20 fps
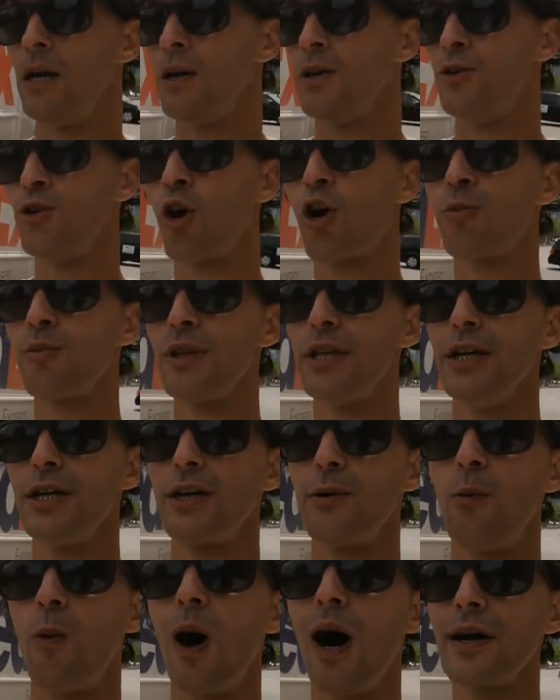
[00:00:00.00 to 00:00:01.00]
Normally you
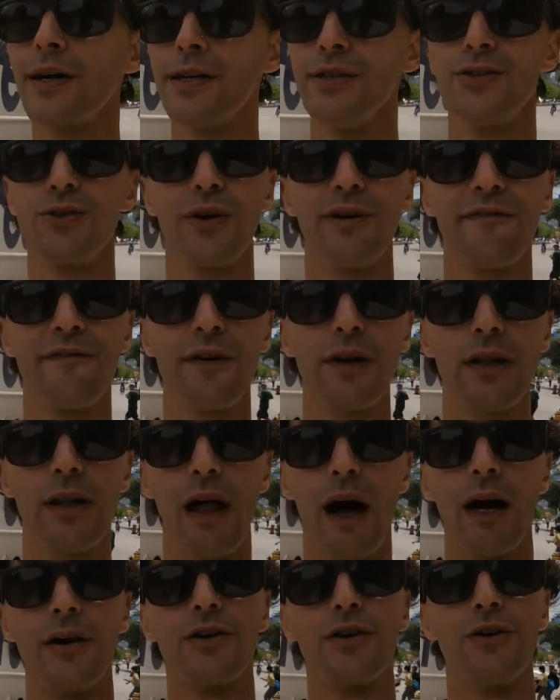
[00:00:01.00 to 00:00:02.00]
can walk into a Foot
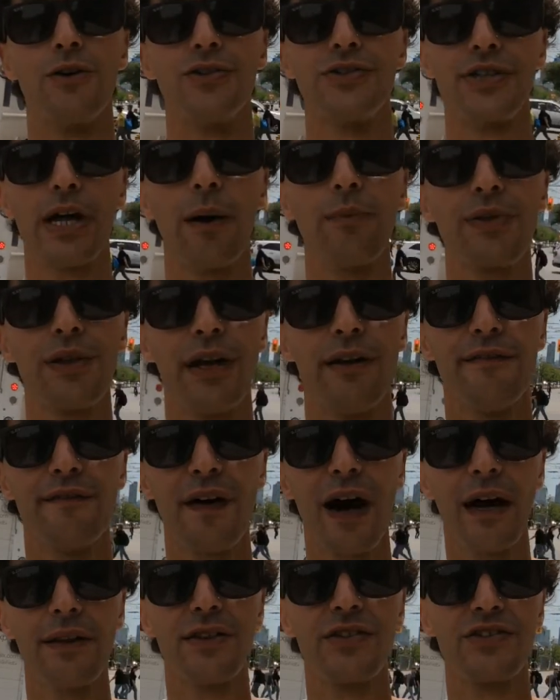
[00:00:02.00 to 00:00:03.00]
Locker or something and
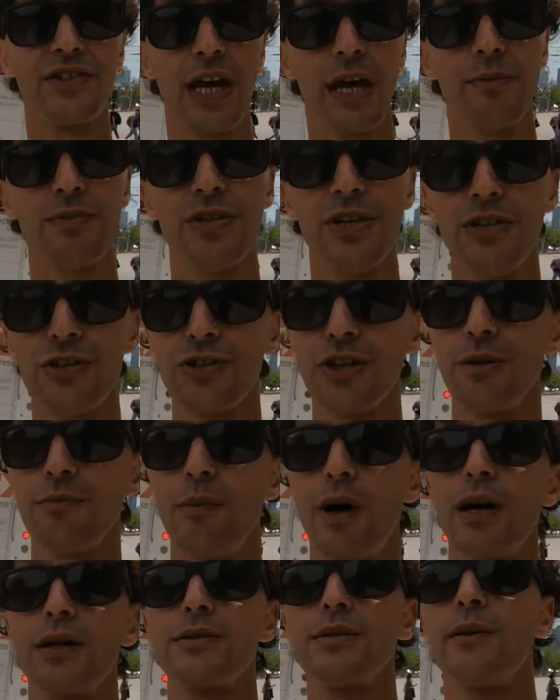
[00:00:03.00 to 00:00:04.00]
find the same t-shirt
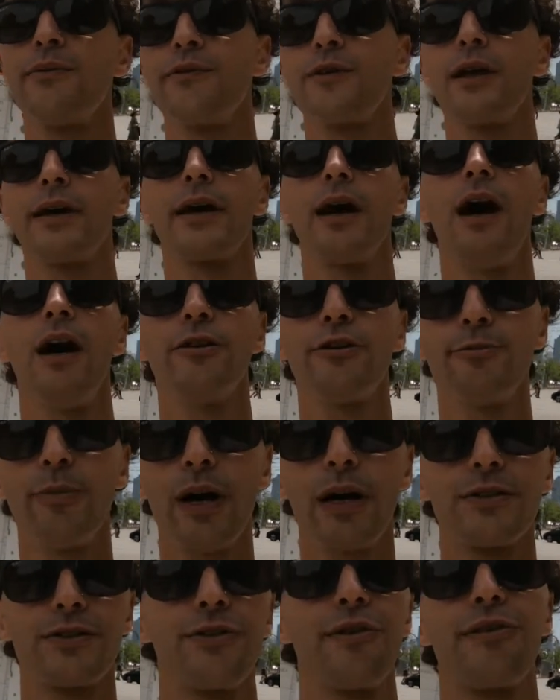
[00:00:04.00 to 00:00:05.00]
marked up for like $100
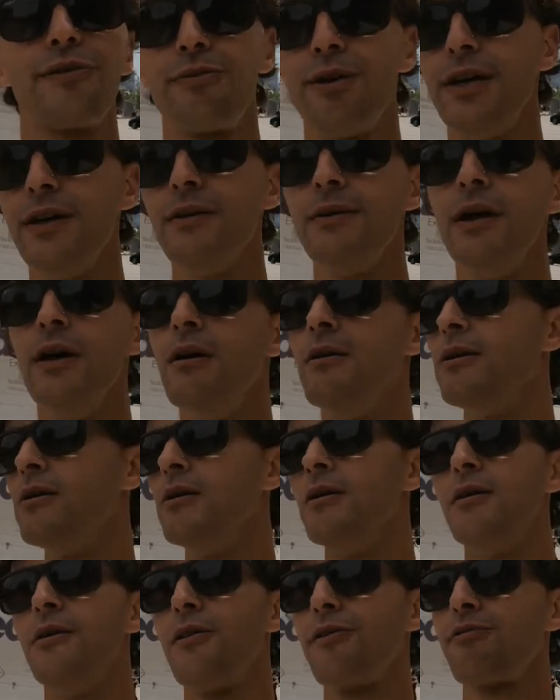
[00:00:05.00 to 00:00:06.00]
or
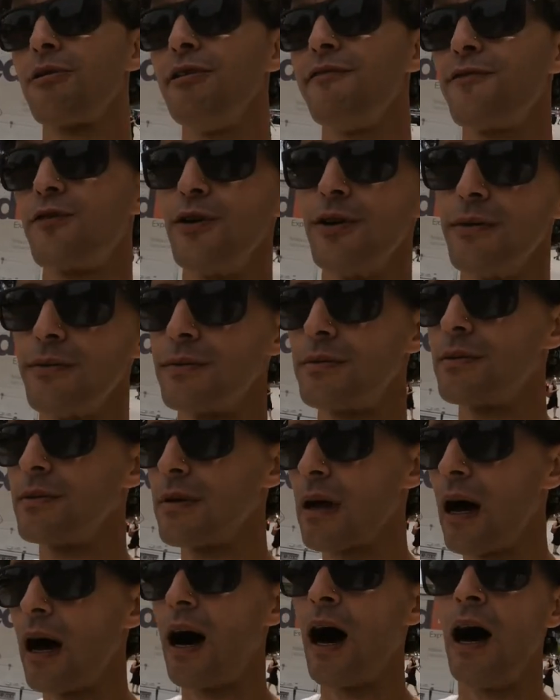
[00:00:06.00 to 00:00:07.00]
three for
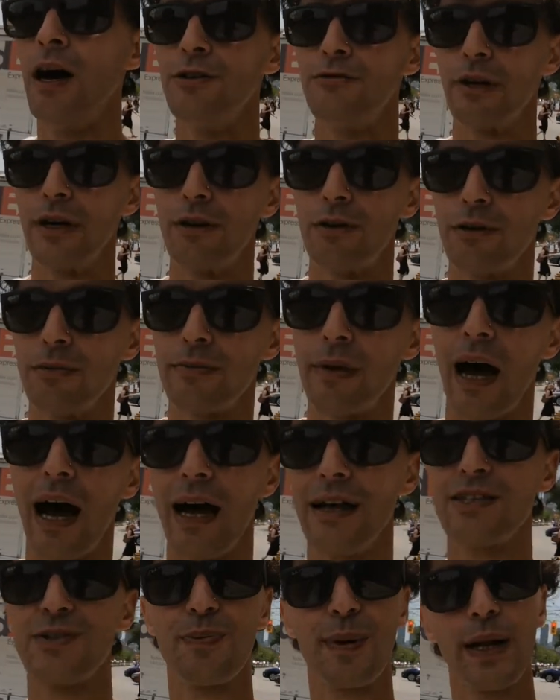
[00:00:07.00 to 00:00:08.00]
$100, or
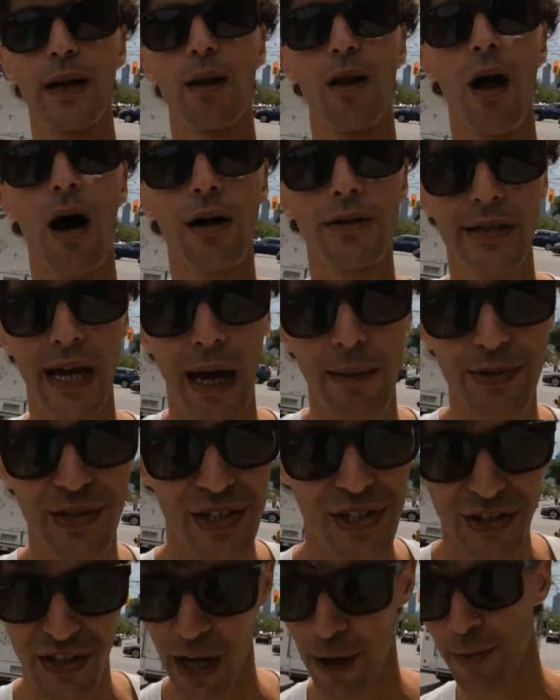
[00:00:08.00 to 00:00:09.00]
it's been a long time
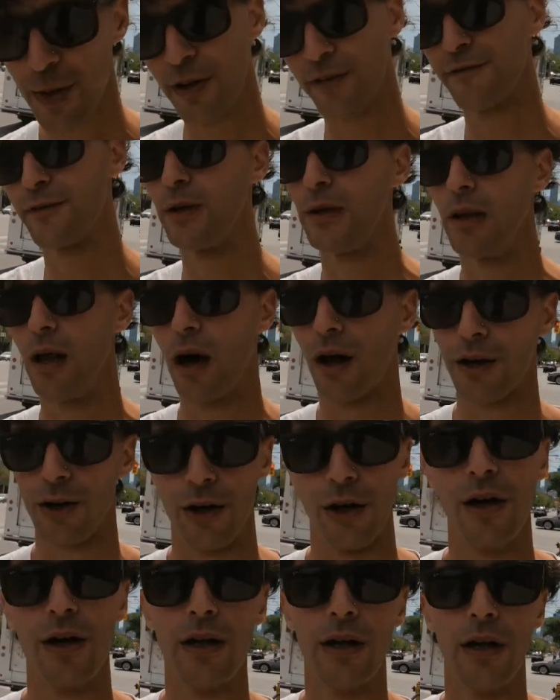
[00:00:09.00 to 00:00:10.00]
since I've been a Foot
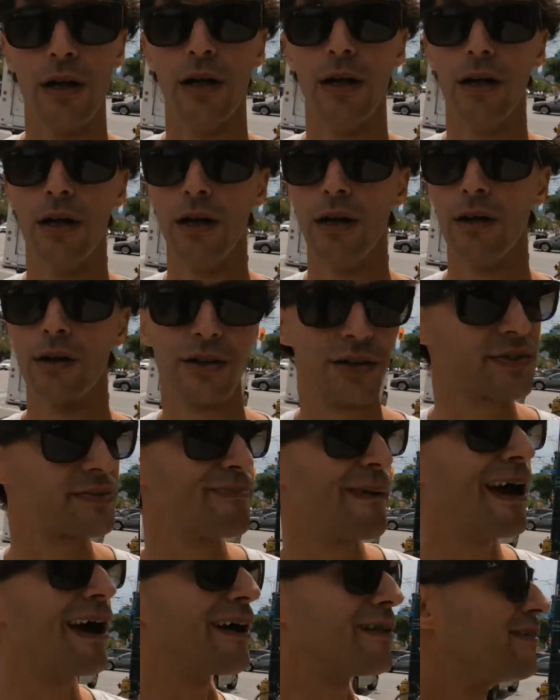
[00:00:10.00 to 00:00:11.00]
Locker. Because
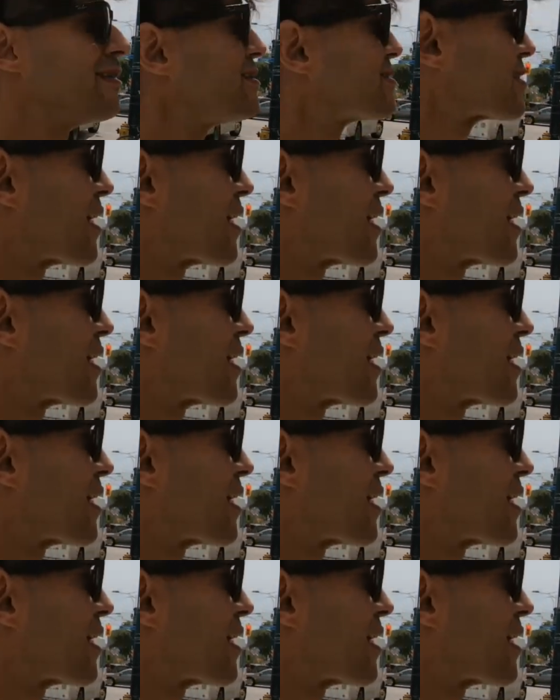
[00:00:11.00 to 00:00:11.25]
man, these